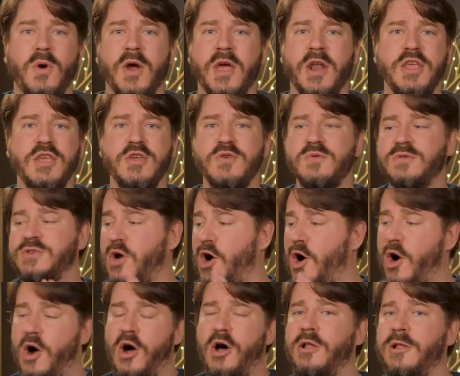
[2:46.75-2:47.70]
We're going to use
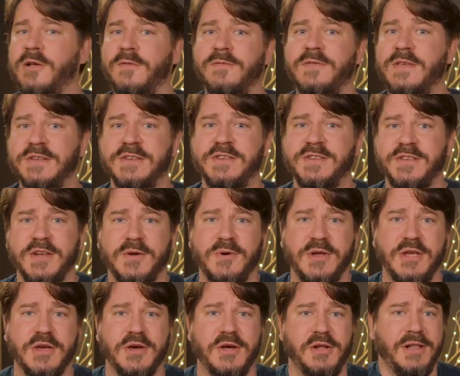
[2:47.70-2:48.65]
all of this
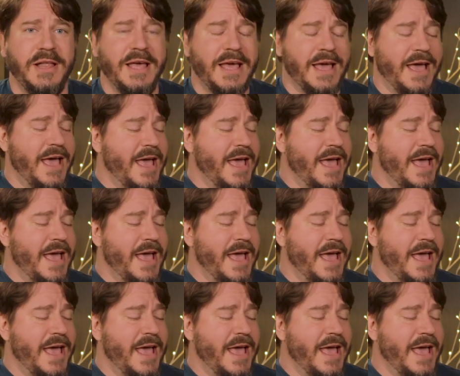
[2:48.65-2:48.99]
cereal